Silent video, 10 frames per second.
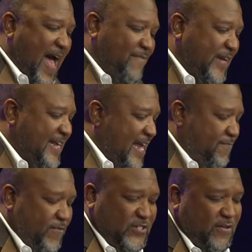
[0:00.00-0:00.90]

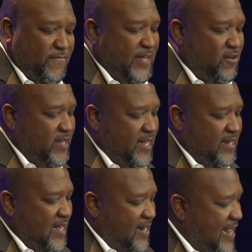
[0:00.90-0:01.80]
advocate for
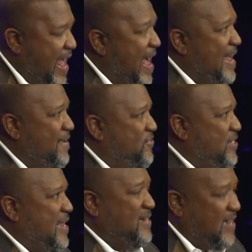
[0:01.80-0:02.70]
civilian
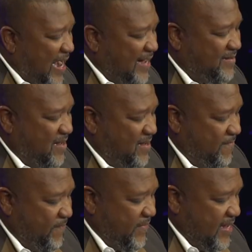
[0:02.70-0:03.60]
lives in Gaza,